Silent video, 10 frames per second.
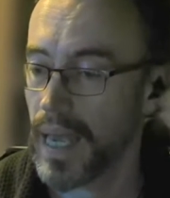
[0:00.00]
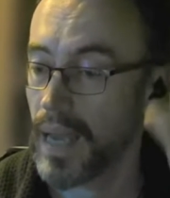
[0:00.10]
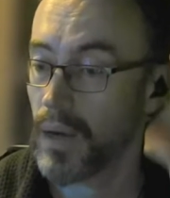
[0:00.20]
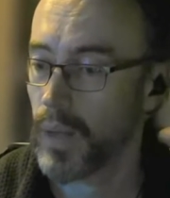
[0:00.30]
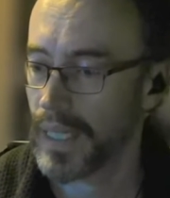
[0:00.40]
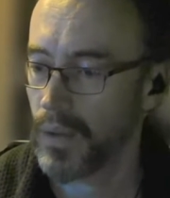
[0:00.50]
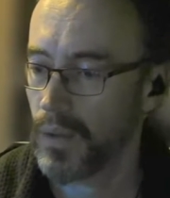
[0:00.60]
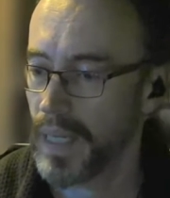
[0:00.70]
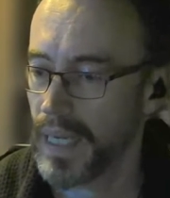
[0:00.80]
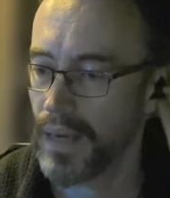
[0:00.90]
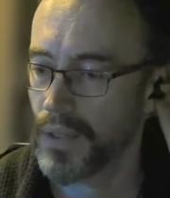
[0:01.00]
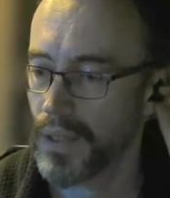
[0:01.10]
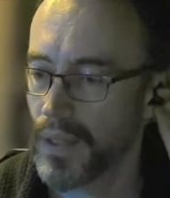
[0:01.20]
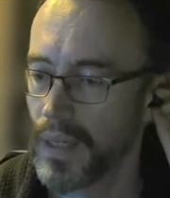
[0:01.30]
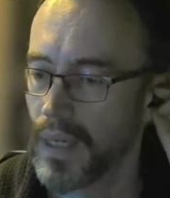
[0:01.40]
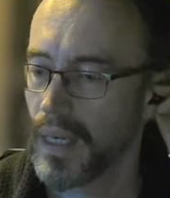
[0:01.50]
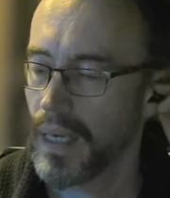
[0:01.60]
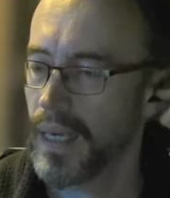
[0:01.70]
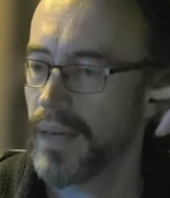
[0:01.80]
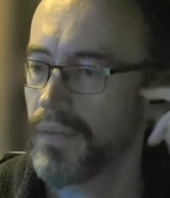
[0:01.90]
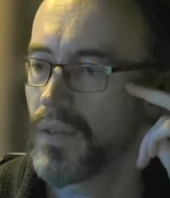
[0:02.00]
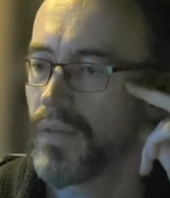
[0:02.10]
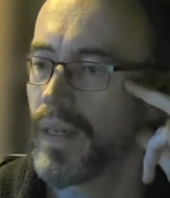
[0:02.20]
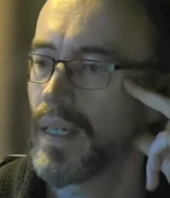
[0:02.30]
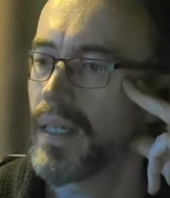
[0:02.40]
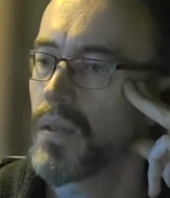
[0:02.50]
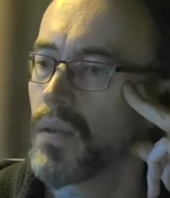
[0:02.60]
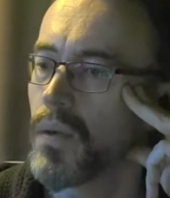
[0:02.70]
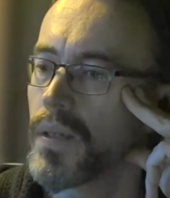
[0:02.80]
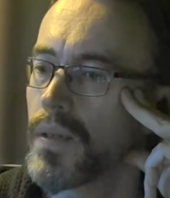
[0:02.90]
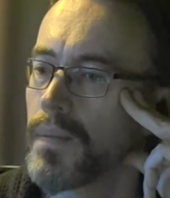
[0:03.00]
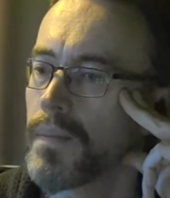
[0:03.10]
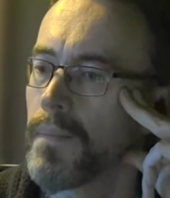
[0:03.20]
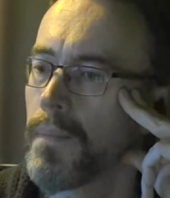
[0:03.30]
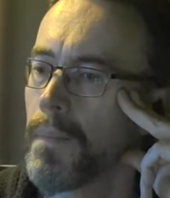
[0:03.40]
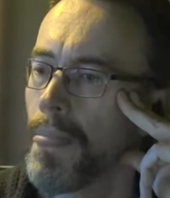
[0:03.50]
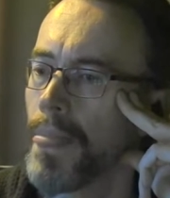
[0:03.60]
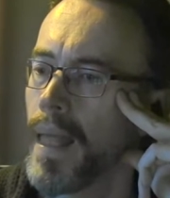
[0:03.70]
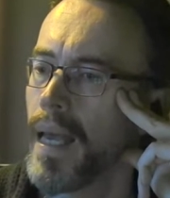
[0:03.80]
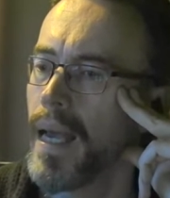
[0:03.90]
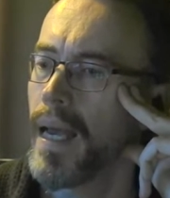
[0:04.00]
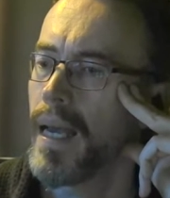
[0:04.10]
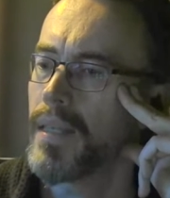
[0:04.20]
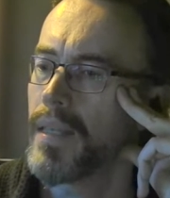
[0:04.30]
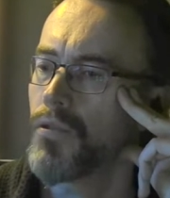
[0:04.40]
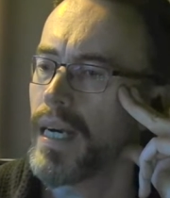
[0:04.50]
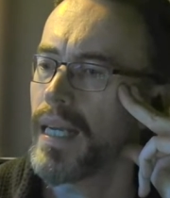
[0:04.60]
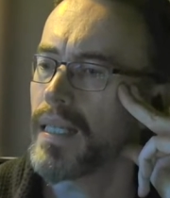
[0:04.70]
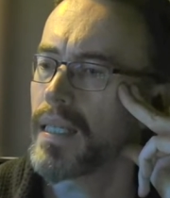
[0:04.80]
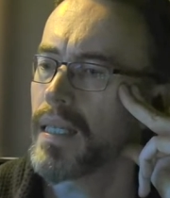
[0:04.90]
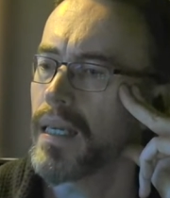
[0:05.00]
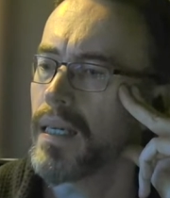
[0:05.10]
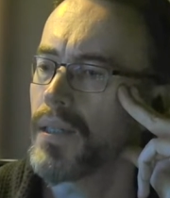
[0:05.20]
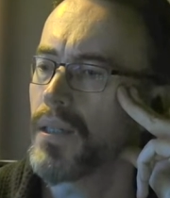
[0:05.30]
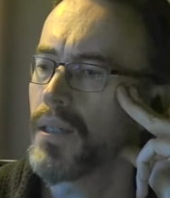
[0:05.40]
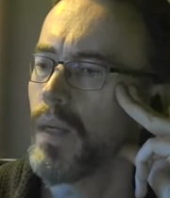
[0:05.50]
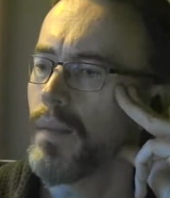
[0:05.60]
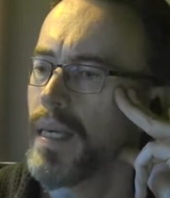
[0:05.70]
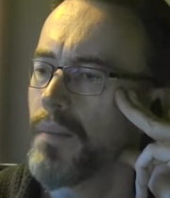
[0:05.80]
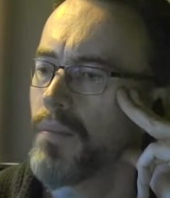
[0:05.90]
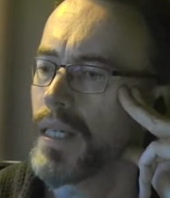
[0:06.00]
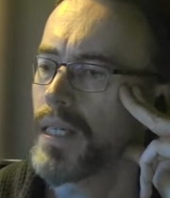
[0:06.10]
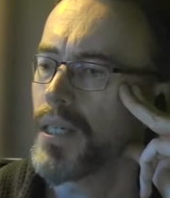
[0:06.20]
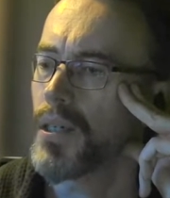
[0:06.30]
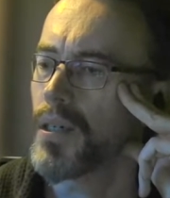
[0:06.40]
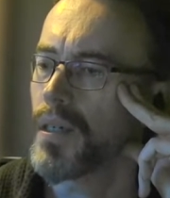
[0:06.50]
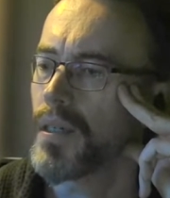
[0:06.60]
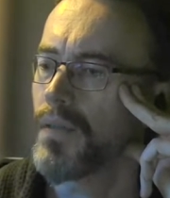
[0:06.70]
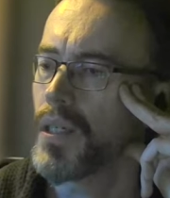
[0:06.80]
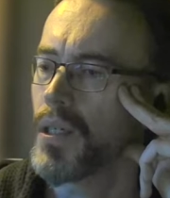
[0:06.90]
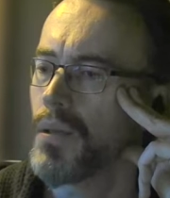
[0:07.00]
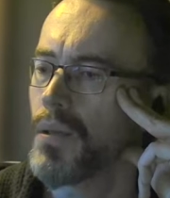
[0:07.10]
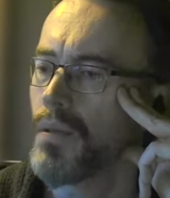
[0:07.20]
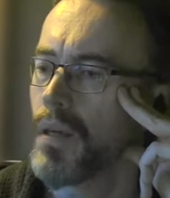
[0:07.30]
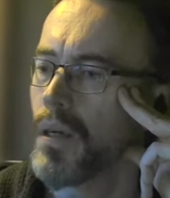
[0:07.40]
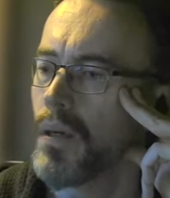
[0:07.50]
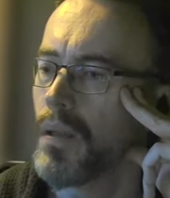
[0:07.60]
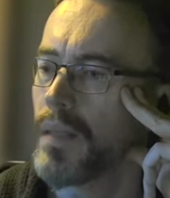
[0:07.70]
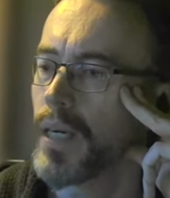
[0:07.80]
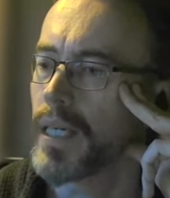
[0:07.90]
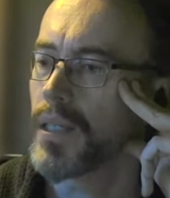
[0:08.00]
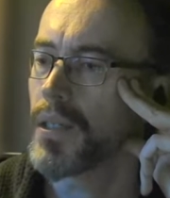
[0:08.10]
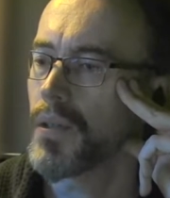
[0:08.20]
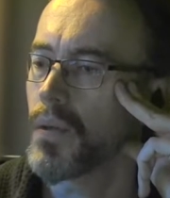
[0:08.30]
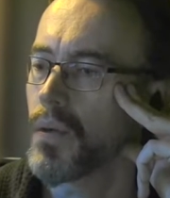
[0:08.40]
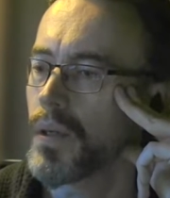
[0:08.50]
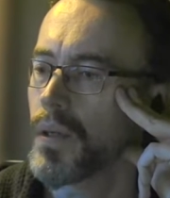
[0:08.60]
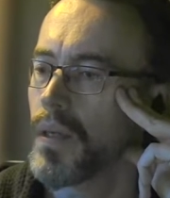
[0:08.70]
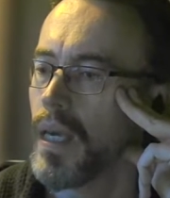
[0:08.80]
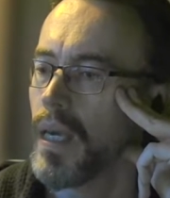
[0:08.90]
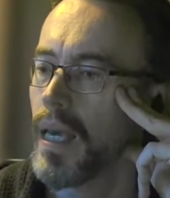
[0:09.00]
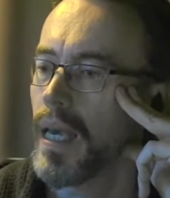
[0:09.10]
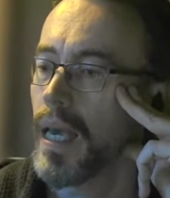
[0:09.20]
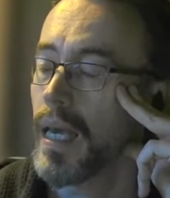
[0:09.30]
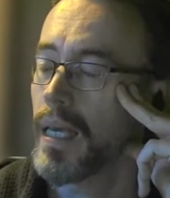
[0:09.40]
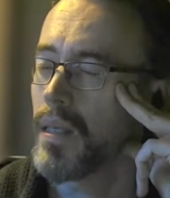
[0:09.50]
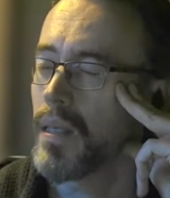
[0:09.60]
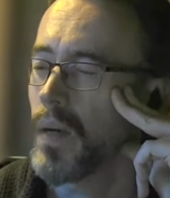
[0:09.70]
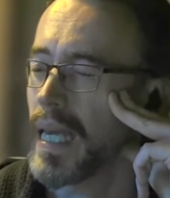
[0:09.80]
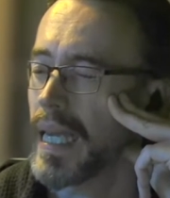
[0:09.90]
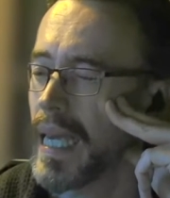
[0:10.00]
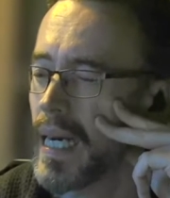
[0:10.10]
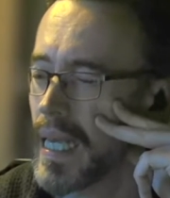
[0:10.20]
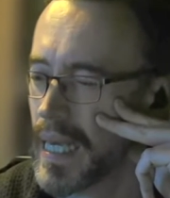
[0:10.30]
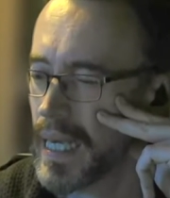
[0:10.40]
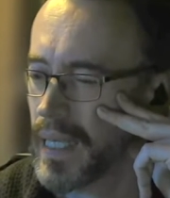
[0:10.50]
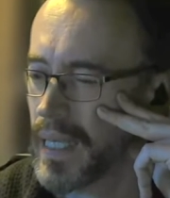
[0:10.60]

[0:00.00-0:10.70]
quick that will be after the foundations course. Is training as a psychological well-being practitioner sufficient to enroll in the practitioner course? So again, I think this is